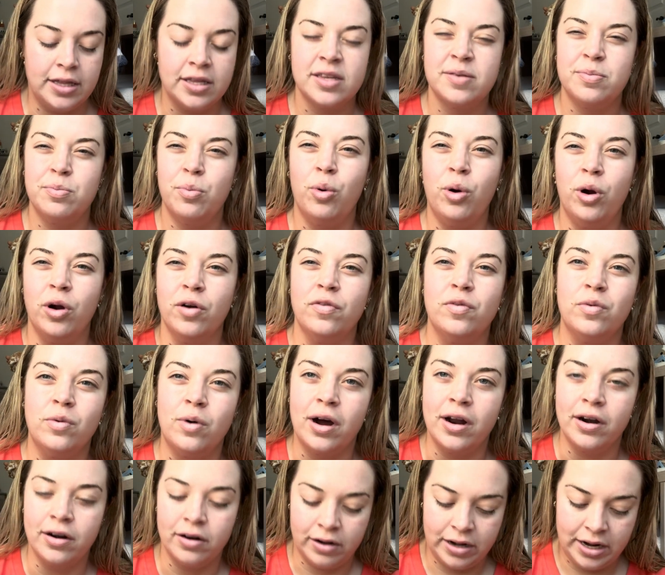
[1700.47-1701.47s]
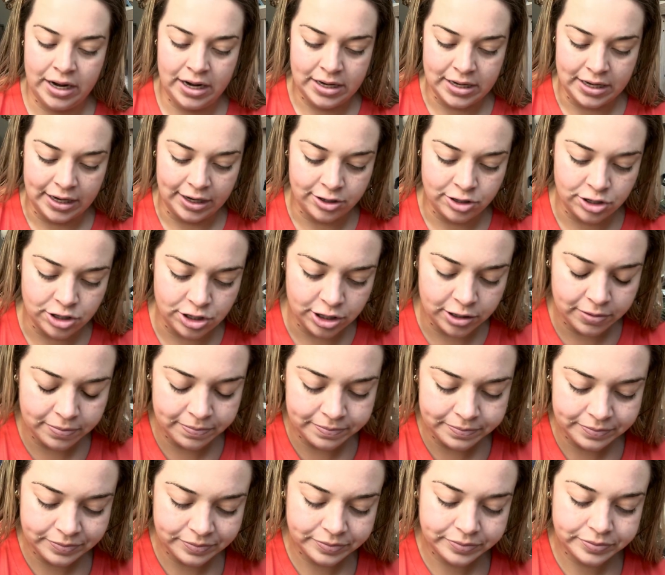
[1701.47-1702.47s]
more watery texture.
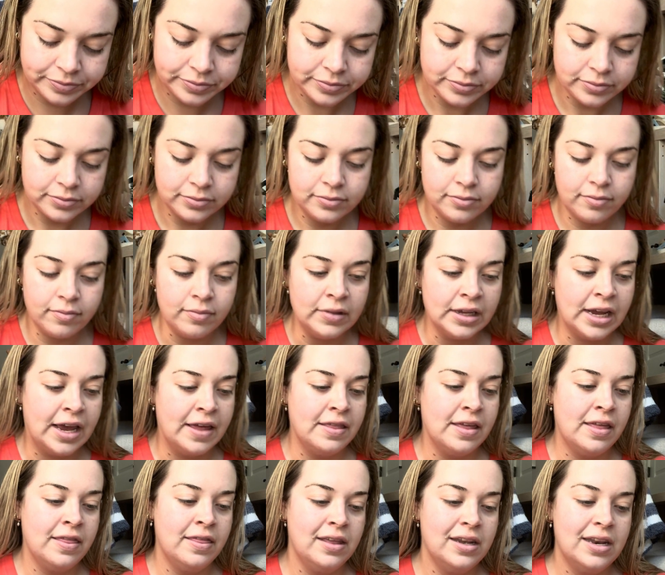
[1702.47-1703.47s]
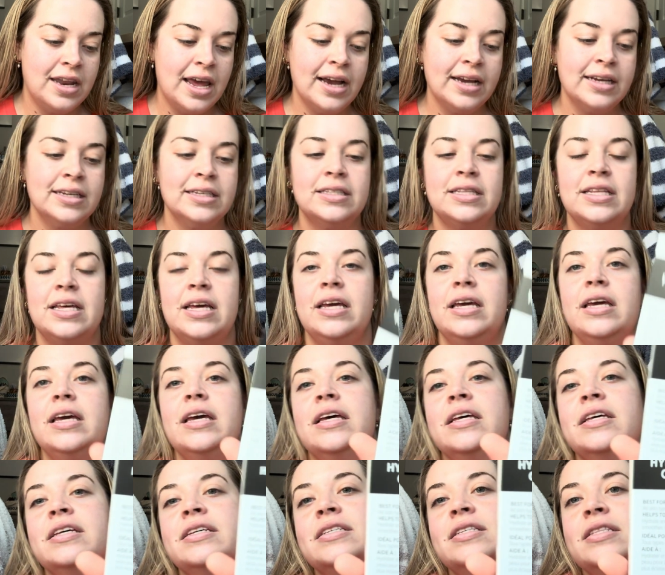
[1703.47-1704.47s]
And then the next thing
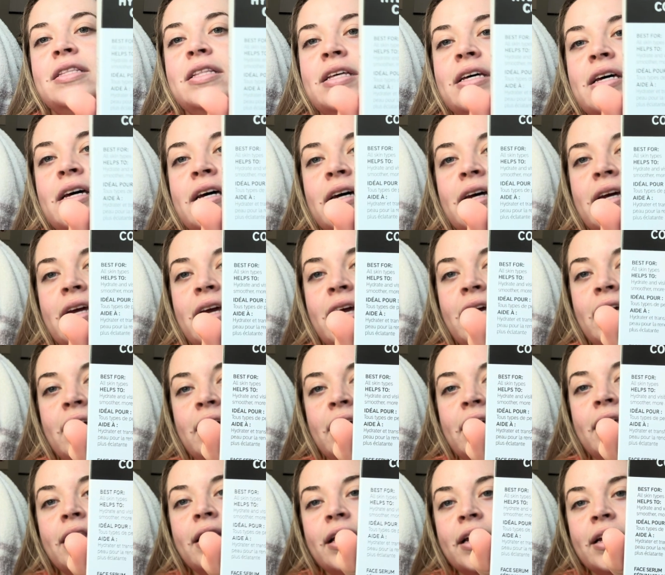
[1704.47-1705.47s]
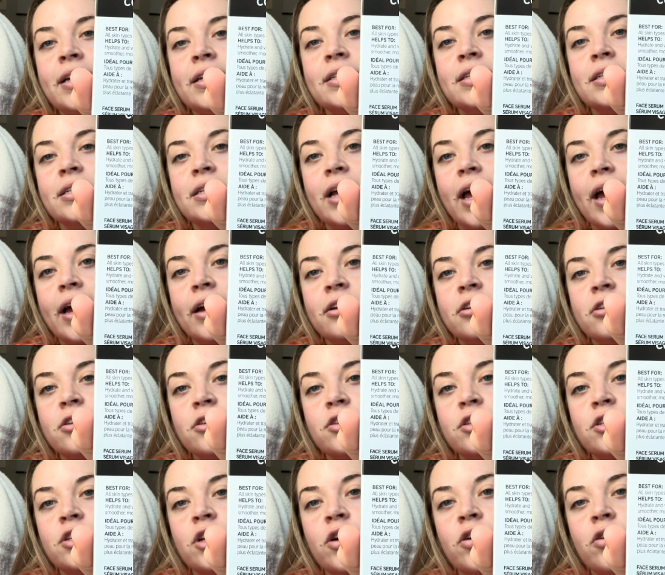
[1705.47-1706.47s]
is the Inky List
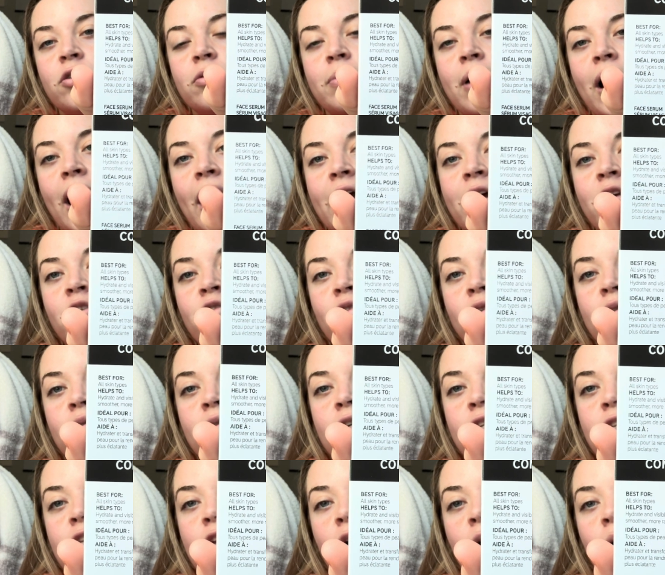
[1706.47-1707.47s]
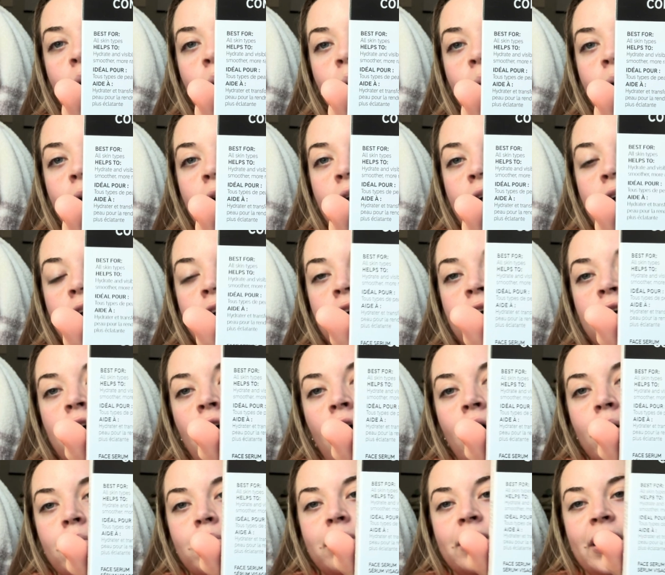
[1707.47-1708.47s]
Exosome Hydro Glow
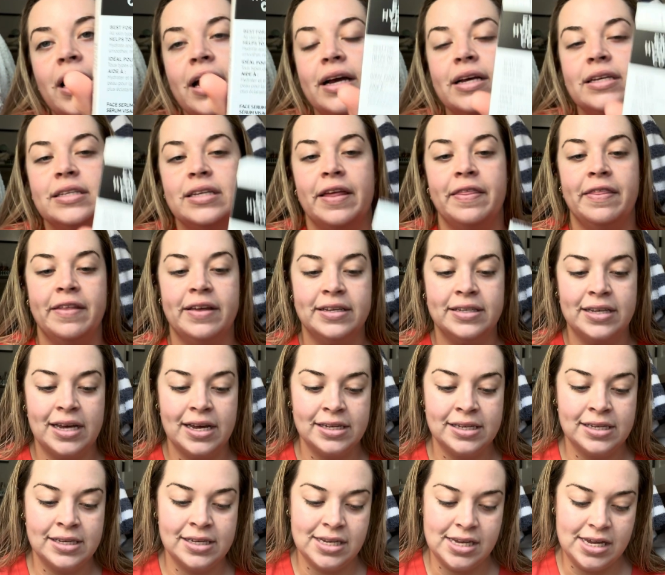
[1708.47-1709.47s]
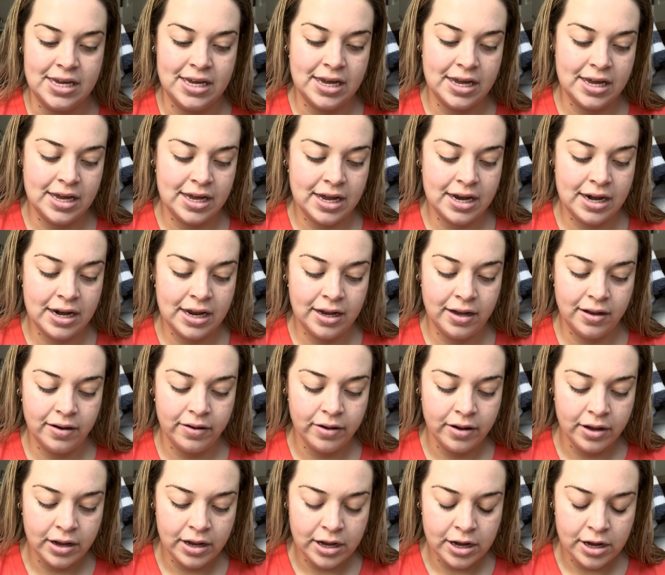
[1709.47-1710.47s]
Complex, and this has Cica in it,
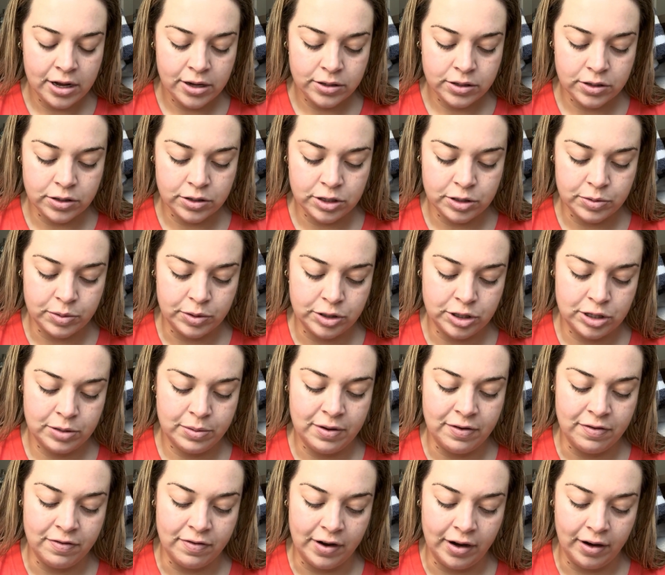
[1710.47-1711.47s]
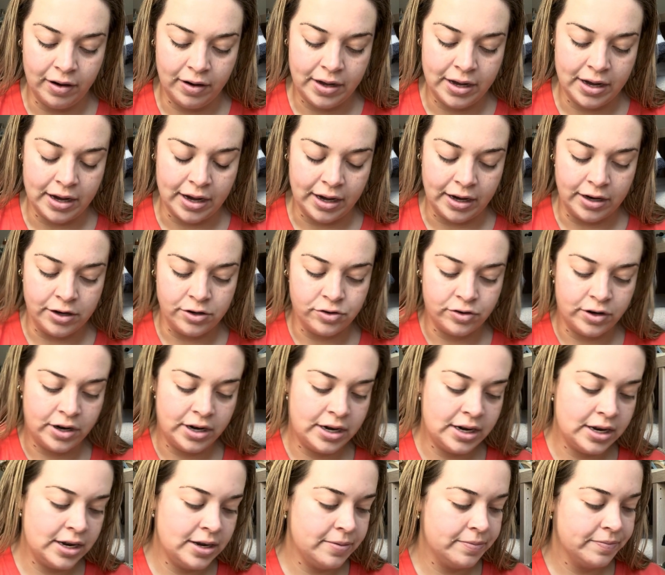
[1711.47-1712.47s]
so it's supposed to be very
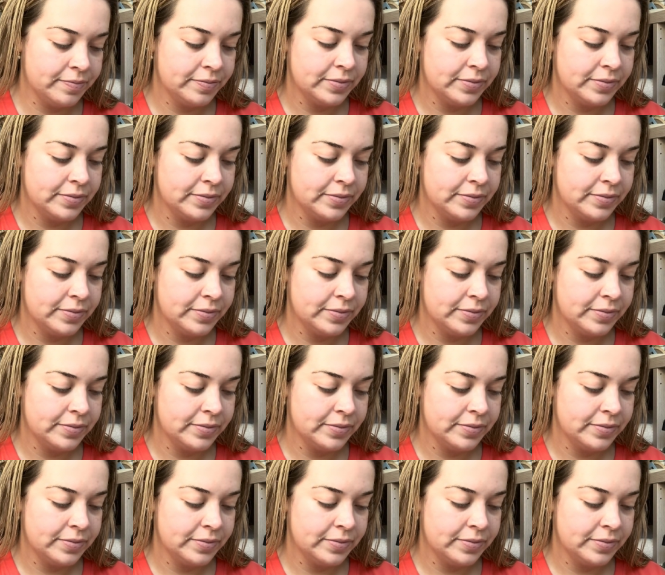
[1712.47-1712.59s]
hydrating.